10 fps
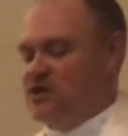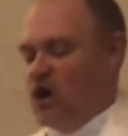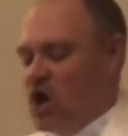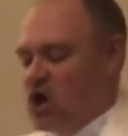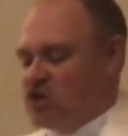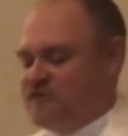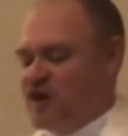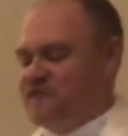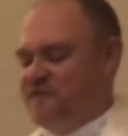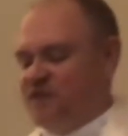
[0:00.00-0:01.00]
all of
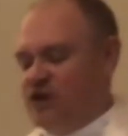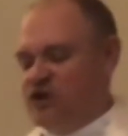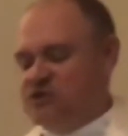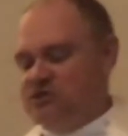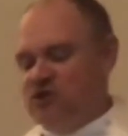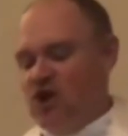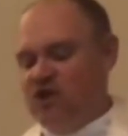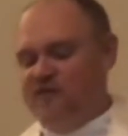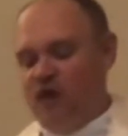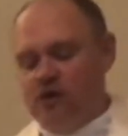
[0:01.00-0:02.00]
our fears and
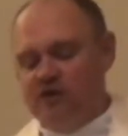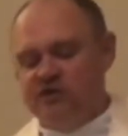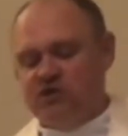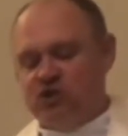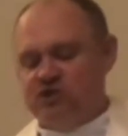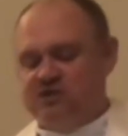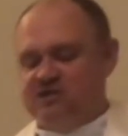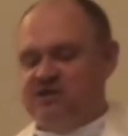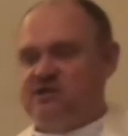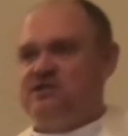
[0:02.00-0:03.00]
all of our
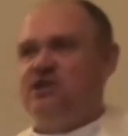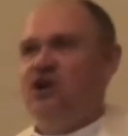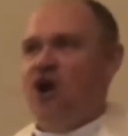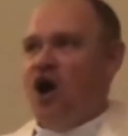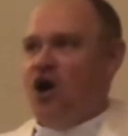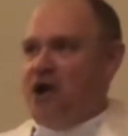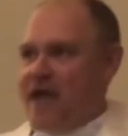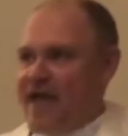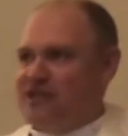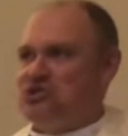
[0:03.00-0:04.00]
uncertainties are
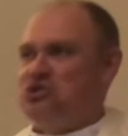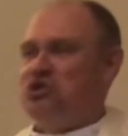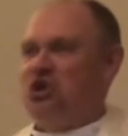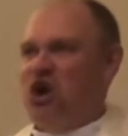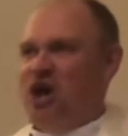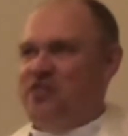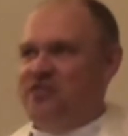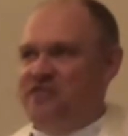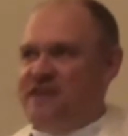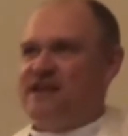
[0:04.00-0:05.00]
answered on
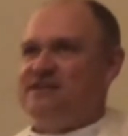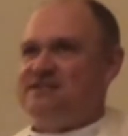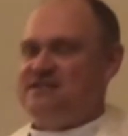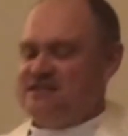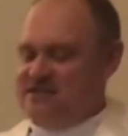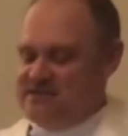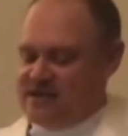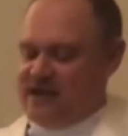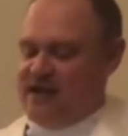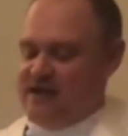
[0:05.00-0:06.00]
this
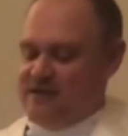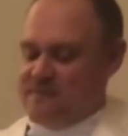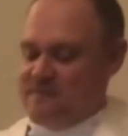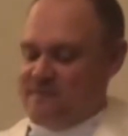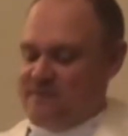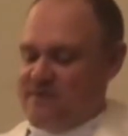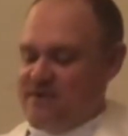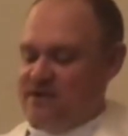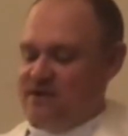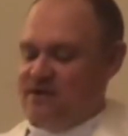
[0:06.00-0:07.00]
day.
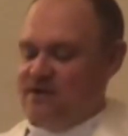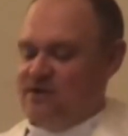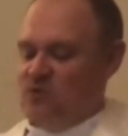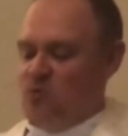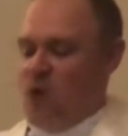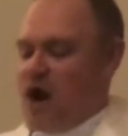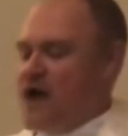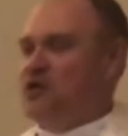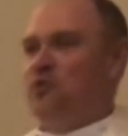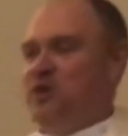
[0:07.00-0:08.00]

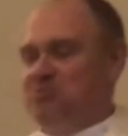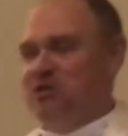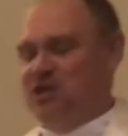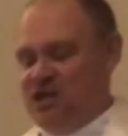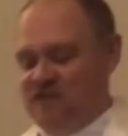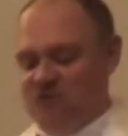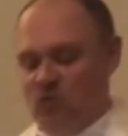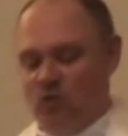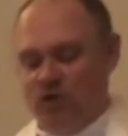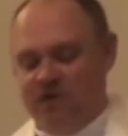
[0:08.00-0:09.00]
Why do we believe the
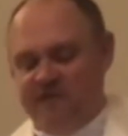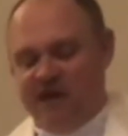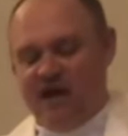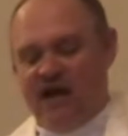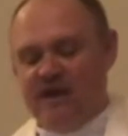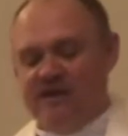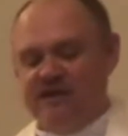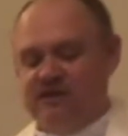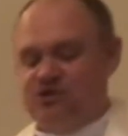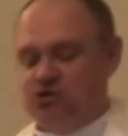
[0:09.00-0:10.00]
Word of God
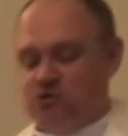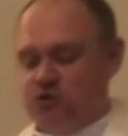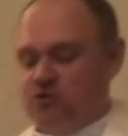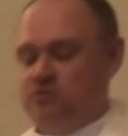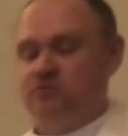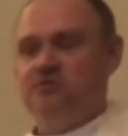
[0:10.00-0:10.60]
is true?